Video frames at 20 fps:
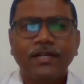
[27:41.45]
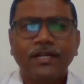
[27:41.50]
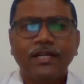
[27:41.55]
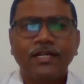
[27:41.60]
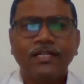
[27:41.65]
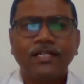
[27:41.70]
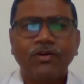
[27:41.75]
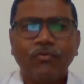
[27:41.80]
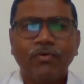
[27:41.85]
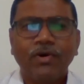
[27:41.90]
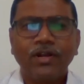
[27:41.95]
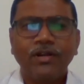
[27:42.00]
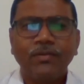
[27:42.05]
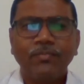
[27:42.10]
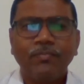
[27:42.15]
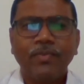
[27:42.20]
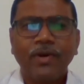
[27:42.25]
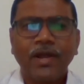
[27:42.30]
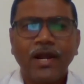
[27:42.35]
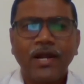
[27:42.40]
In the
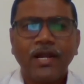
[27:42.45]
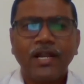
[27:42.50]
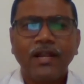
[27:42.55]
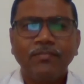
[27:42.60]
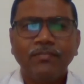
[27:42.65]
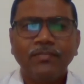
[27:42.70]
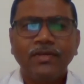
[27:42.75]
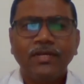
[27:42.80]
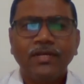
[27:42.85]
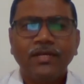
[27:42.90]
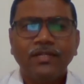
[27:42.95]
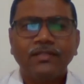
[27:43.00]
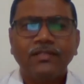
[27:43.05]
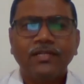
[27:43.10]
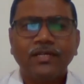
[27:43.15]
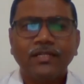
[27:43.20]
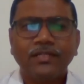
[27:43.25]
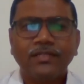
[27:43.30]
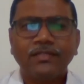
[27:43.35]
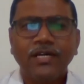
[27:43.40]
verb padding,
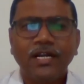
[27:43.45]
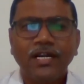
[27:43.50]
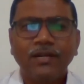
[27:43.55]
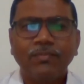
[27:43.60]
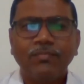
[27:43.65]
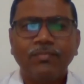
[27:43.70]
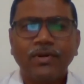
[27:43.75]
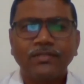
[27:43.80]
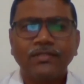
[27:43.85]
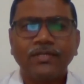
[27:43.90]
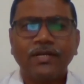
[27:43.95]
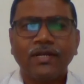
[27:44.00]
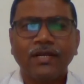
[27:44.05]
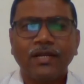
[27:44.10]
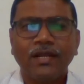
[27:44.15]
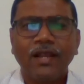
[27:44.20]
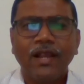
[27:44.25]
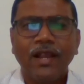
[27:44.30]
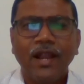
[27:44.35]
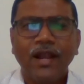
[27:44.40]
the third
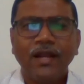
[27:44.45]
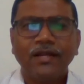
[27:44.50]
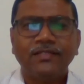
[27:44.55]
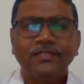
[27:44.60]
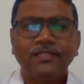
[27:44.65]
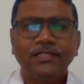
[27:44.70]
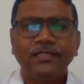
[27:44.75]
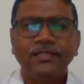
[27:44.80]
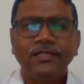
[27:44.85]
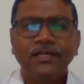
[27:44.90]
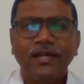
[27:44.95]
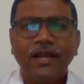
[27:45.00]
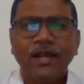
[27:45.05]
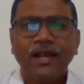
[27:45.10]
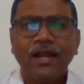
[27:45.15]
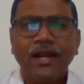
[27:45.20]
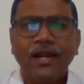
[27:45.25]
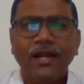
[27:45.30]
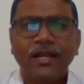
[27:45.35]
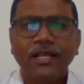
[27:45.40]
person, it,
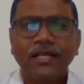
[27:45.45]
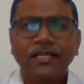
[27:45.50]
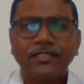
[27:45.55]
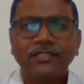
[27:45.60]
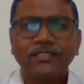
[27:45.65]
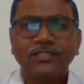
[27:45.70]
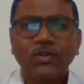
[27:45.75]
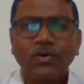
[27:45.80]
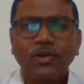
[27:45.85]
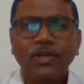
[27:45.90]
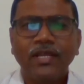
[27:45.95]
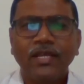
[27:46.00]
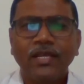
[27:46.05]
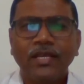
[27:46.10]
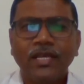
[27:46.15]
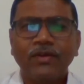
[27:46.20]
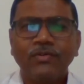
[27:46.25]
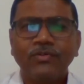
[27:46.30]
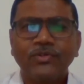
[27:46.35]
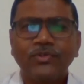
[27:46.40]
ending slowly
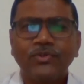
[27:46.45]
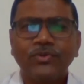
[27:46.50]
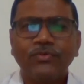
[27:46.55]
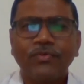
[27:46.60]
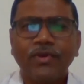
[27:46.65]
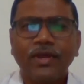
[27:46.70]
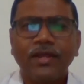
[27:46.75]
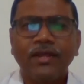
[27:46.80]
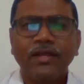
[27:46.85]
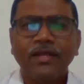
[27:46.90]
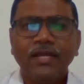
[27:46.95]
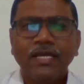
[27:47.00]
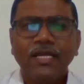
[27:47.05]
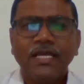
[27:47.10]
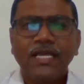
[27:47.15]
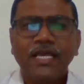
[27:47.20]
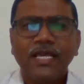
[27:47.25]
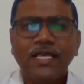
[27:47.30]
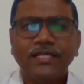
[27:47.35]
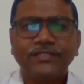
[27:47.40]
gave to way
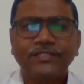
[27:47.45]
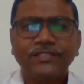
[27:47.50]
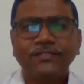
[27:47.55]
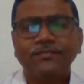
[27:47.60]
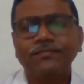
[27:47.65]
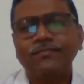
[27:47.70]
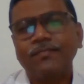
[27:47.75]
is.